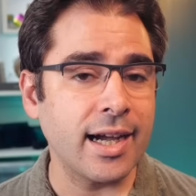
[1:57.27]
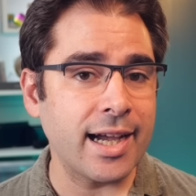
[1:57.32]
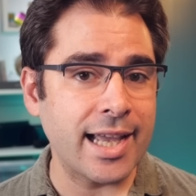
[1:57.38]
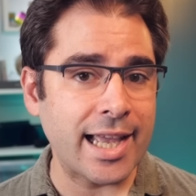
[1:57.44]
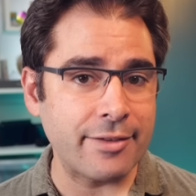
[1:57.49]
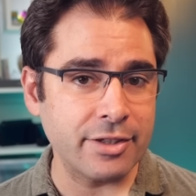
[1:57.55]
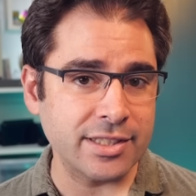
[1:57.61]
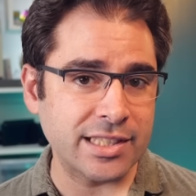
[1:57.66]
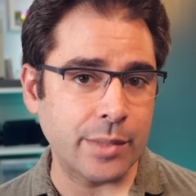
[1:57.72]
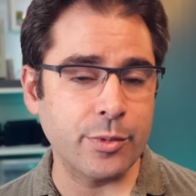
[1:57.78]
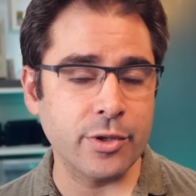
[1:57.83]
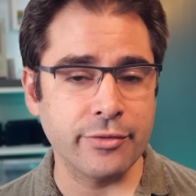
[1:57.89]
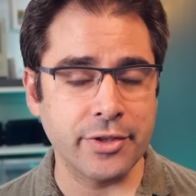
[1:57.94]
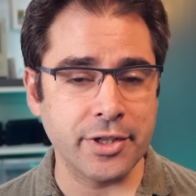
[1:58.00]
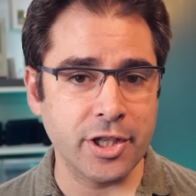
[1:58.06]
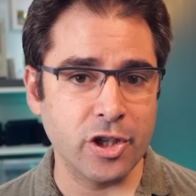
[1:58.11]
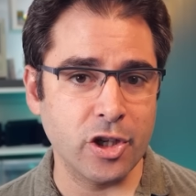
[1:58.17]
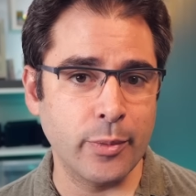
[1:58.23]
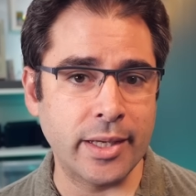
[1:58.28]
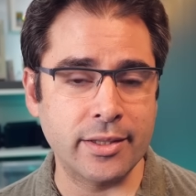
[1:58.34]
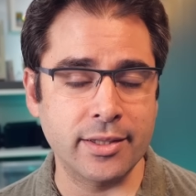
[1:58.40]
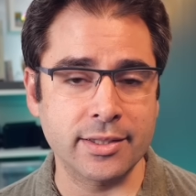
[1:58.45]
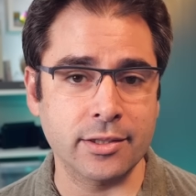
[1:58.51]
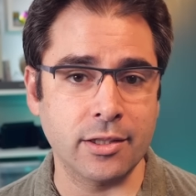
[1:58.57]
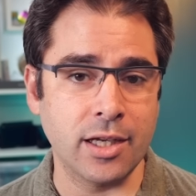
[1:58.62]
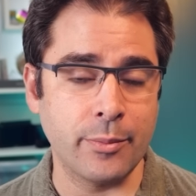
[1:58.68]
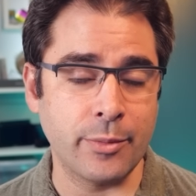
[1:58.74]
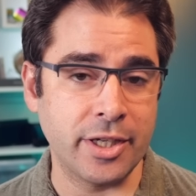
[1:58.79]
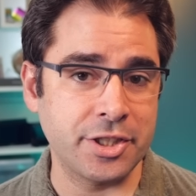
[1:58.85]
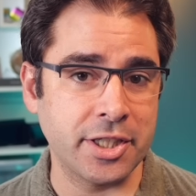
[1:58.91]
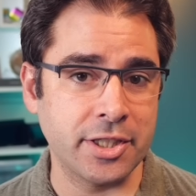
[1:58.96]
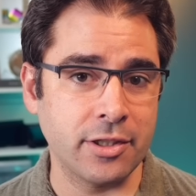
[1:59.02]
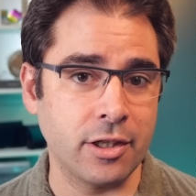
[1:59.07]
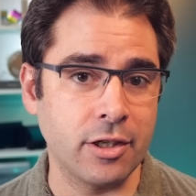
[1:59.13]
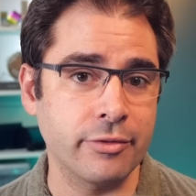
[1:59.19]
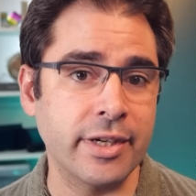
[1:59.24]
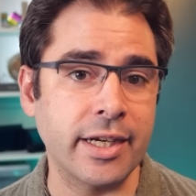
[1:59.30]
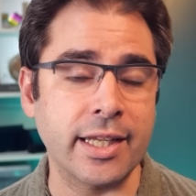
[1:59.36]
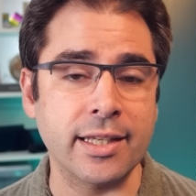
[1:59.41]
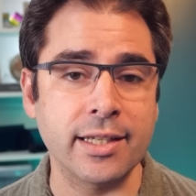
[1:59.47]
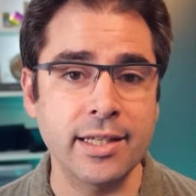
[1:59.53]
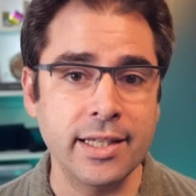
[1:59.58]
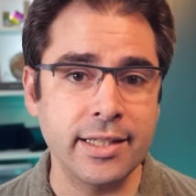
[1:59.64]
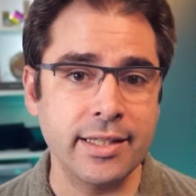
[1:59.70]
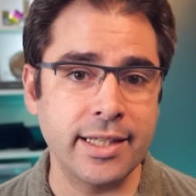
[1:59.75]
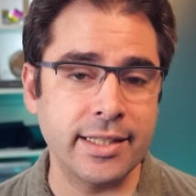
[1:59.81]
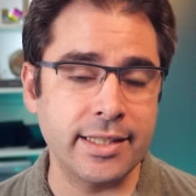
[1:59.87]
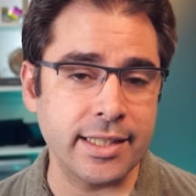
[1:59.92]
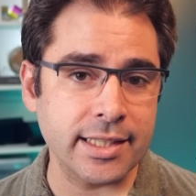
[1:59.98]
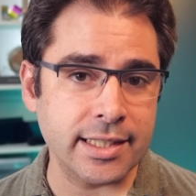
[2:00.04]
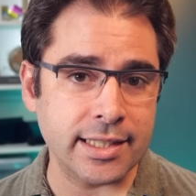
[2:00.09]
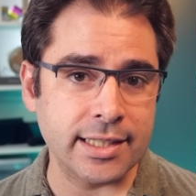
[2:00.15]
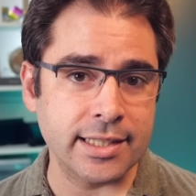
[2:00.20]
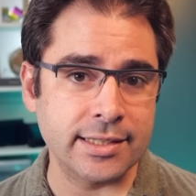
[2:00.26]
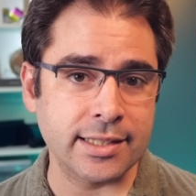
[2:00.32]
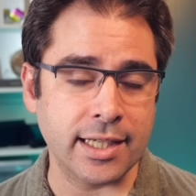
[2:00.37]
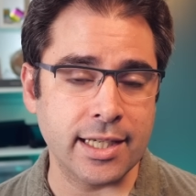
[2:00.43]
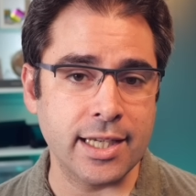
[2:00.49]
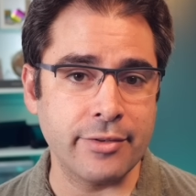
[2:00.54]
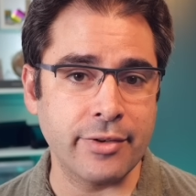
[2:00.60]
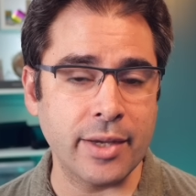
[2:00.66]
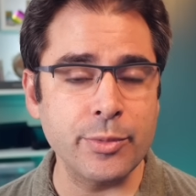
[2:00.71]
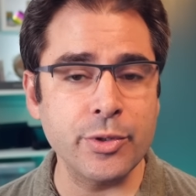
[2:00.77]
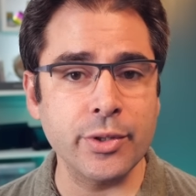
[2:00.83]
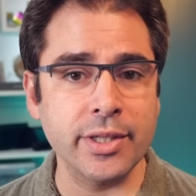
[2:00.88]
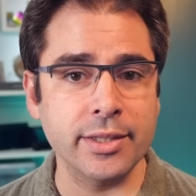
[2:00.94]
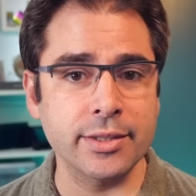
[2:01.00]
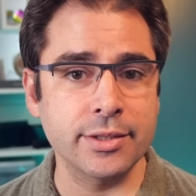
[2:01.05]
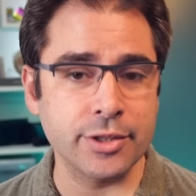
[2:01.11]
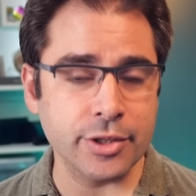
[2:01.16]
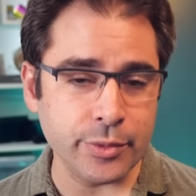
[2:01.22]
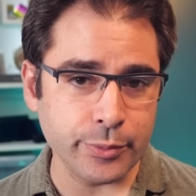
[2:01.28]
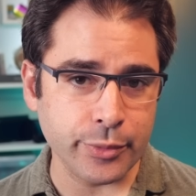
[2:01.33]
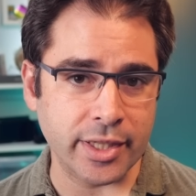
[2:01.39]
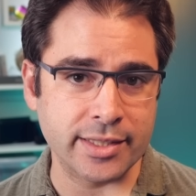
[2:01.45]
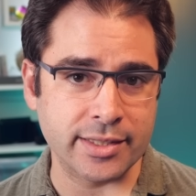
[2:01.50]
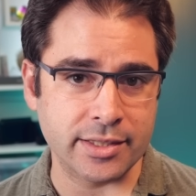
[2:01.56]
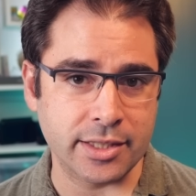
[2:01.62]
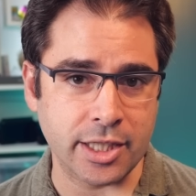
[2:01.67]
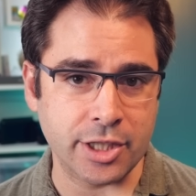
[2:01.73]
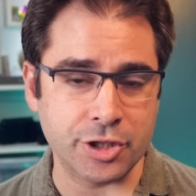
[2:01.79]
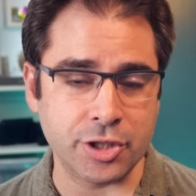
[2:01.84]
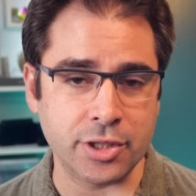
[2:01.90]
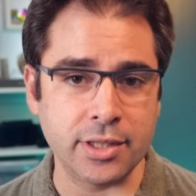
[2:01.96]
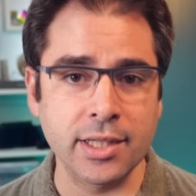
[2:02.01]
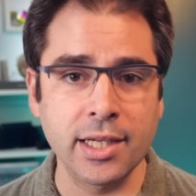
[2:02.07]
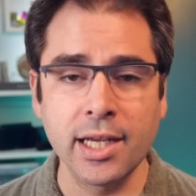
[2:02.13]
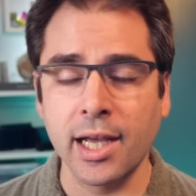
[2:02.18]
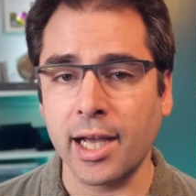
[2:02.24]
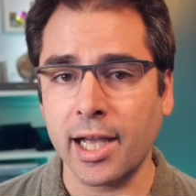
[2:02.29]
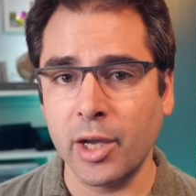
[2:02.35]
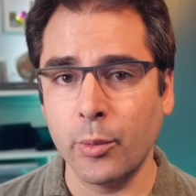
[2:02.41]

I have a separate video about this on my channel already. The idea is if I'm doing a Zoom presentation, I